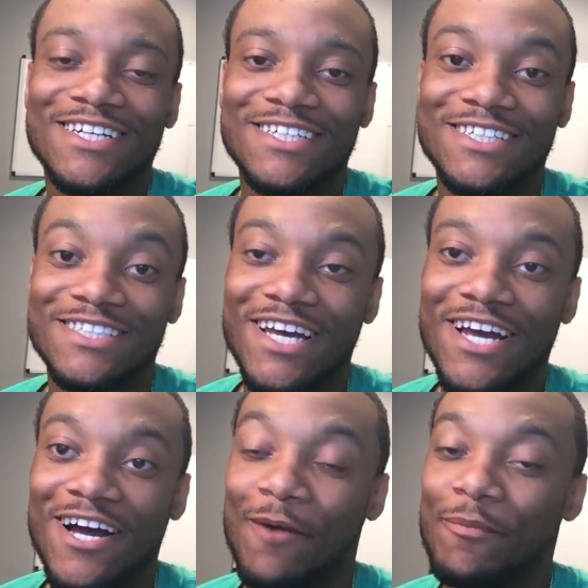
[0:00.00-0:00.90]

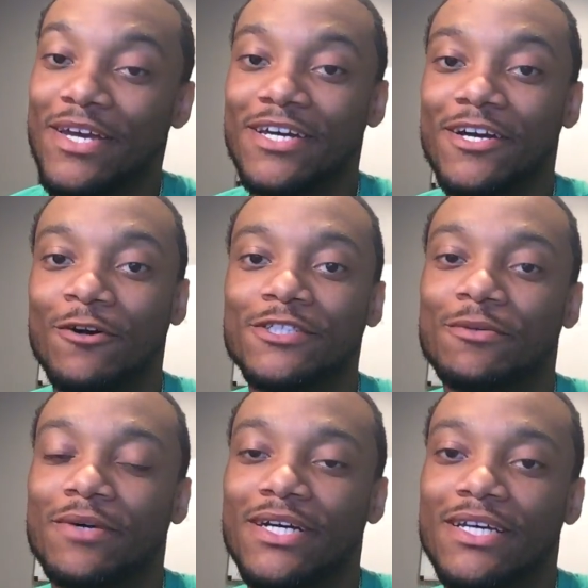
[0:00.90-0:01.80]
Yeah, I mean it goes
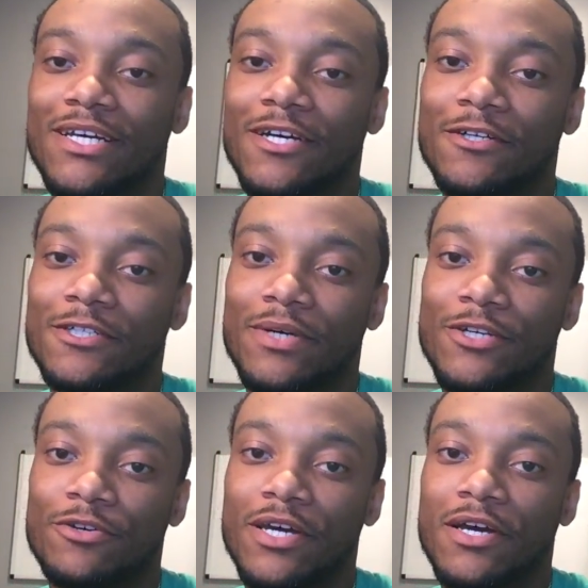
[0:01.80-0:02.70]
away. It goes away.
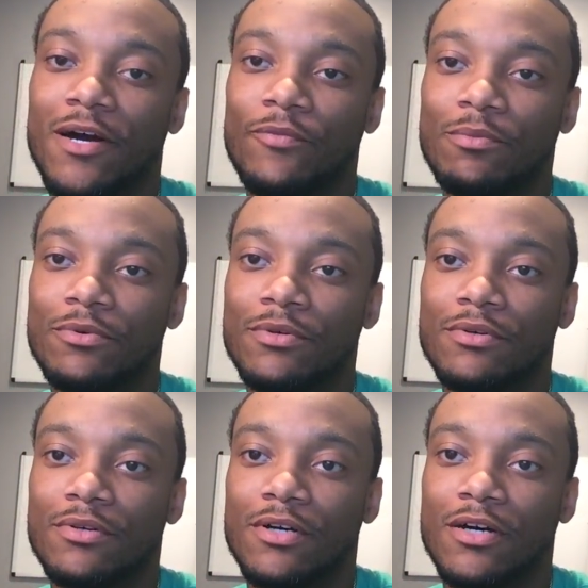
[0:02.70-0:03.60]
You get comfortable,
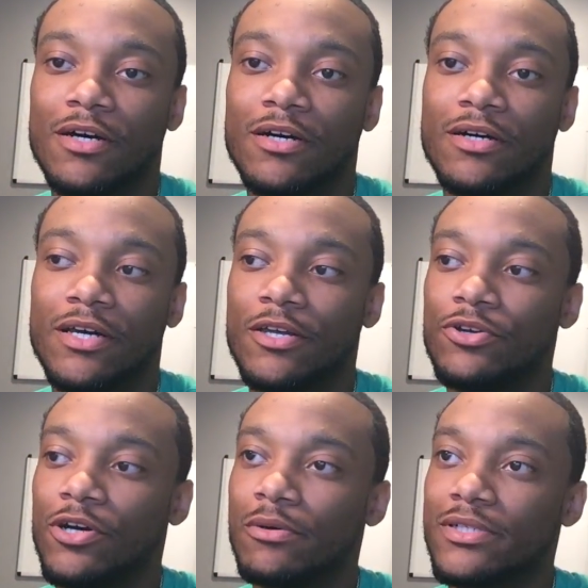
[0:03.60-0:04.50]
and you
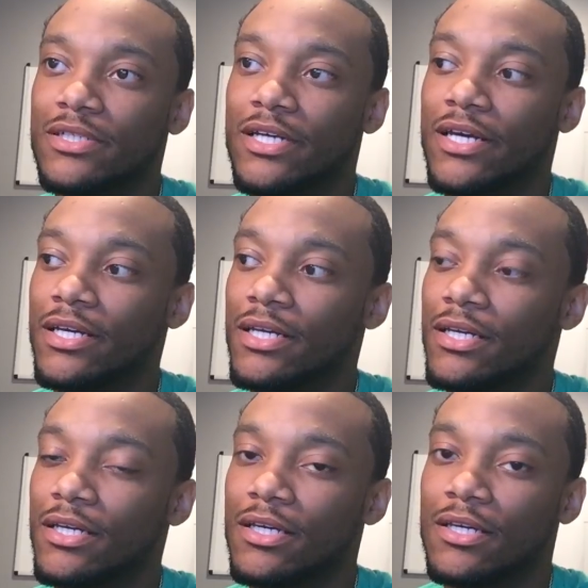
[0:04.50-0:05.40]
know what to say.
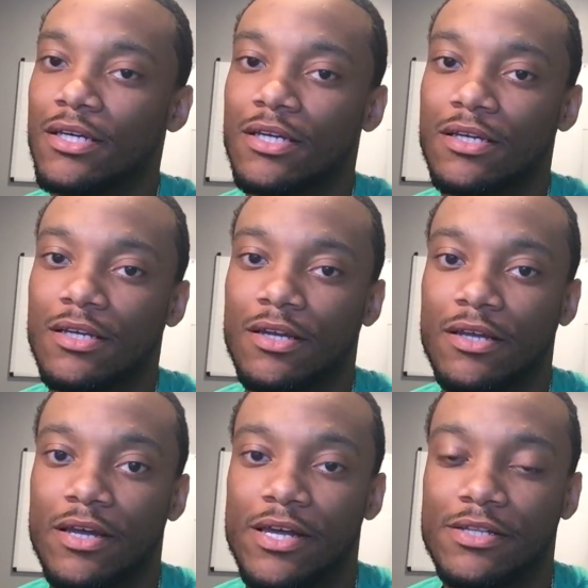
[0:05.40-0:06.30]

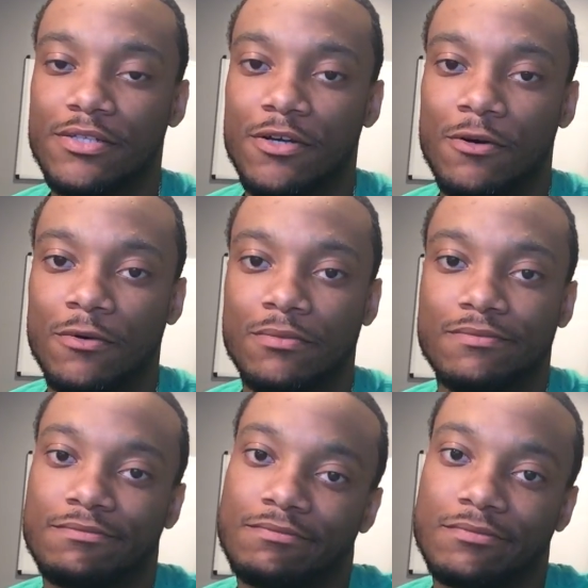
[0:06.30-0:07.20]
And so,
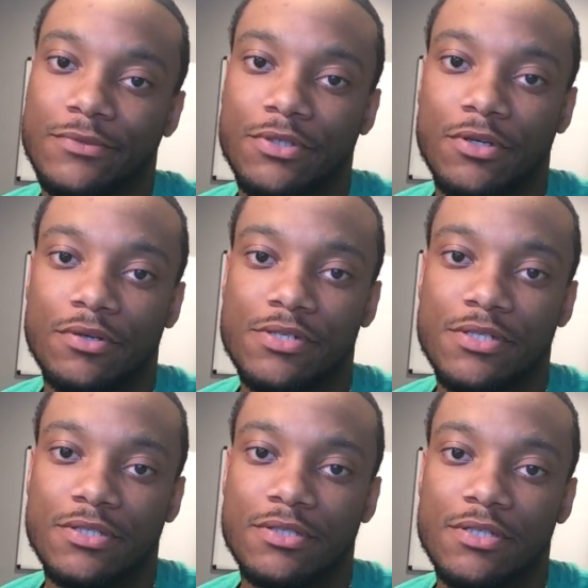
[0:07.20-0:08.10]
you know,
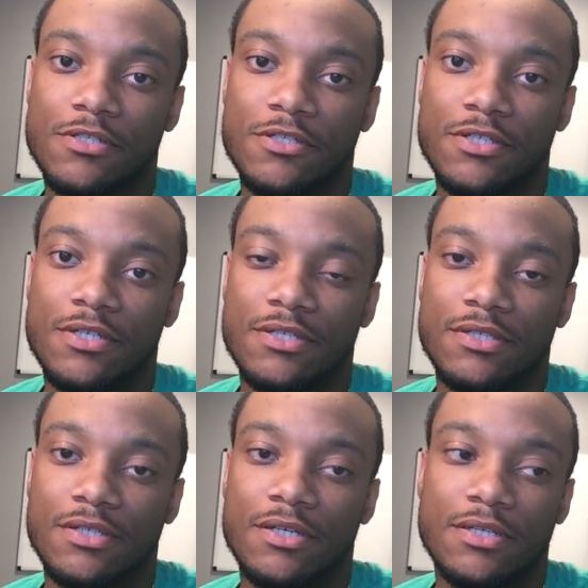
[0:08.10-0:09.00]

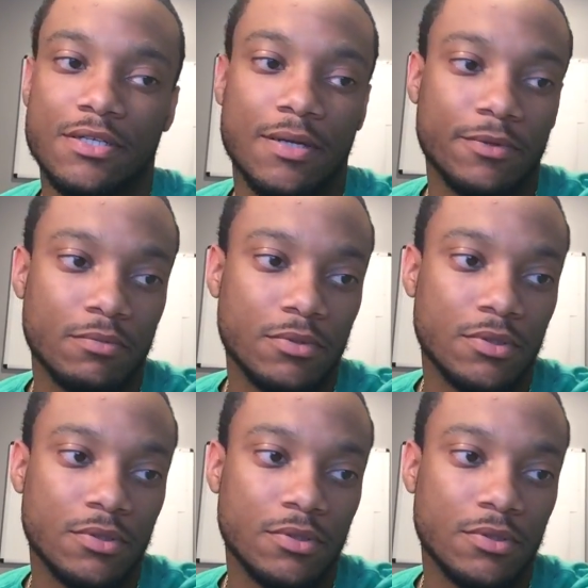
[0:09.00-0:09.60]
it gets comfortable.